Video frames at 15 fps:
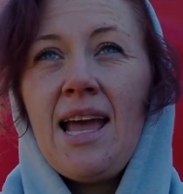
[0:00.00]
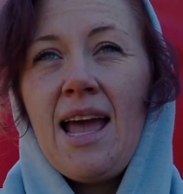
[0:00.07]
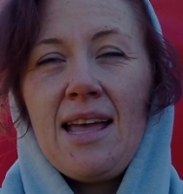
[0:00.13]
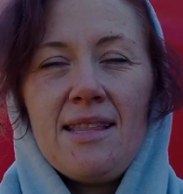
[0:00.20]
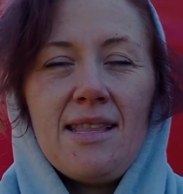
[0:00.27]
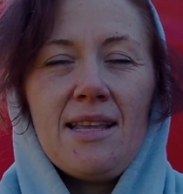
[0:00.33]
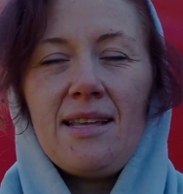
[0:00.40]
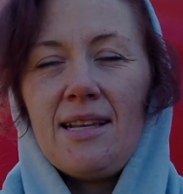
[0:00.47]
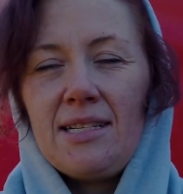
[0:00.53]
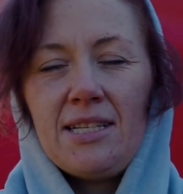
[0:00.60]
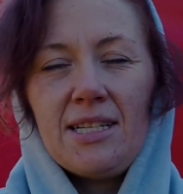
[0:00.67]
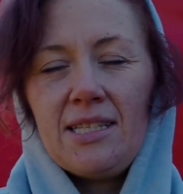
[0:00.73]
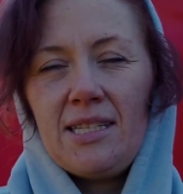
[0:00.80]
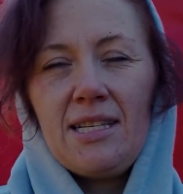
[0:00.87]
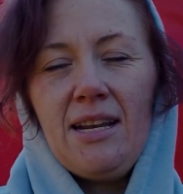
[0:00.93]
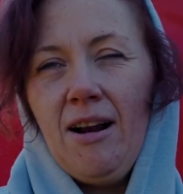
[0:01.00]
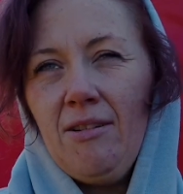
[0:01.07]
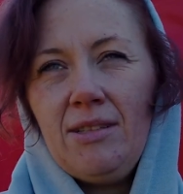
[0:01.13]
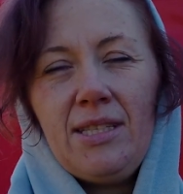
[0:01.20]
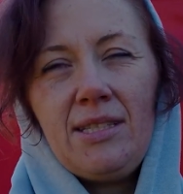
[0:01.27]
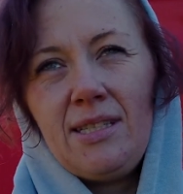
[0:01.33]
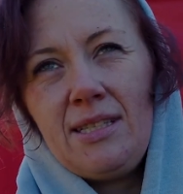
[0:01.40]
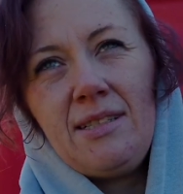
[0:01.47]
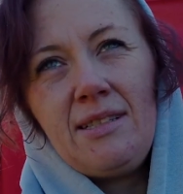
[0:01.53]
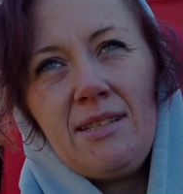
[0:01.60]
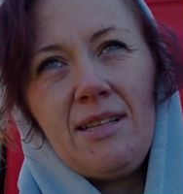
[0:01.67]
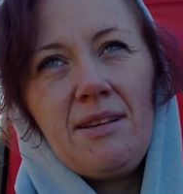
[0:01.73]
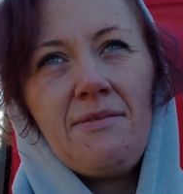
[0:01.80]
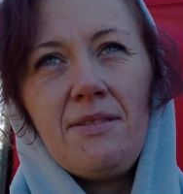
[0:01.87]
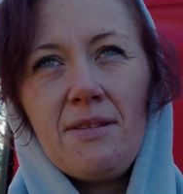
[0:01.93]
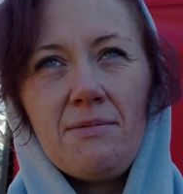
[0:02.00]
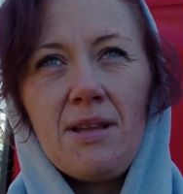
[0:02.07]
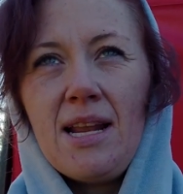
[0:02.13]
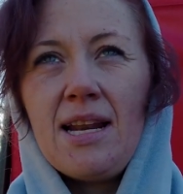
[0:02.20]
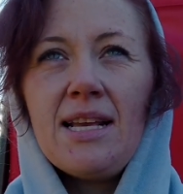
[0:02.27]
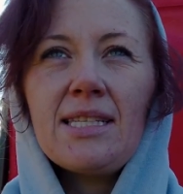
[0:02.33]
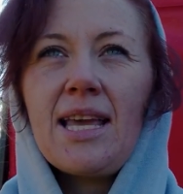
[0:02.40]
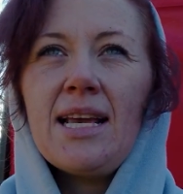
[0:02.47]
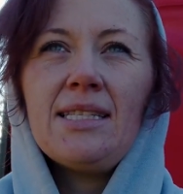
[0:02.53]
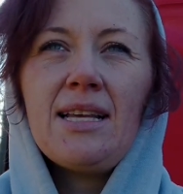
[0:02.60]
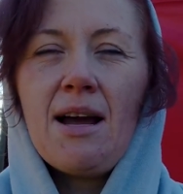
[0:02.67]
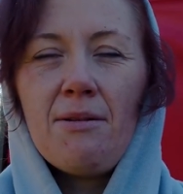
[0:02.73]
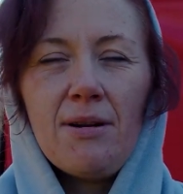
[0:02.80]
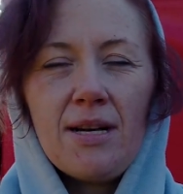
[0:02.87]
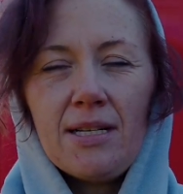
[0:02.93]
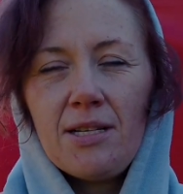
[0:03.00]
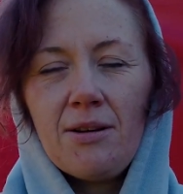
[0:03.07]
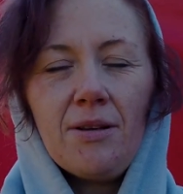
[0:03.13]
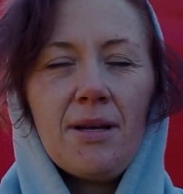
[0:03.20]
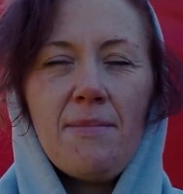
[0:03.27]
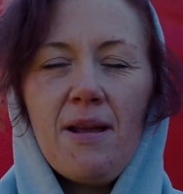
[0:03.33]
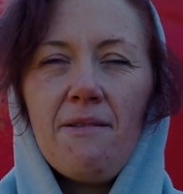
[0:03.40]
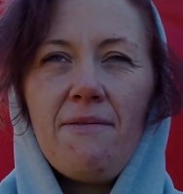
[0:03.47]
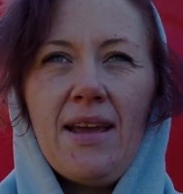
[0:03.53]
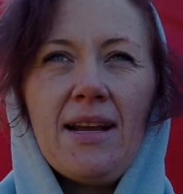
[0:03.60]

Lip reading: and it just, it's, in his case, that would have totally been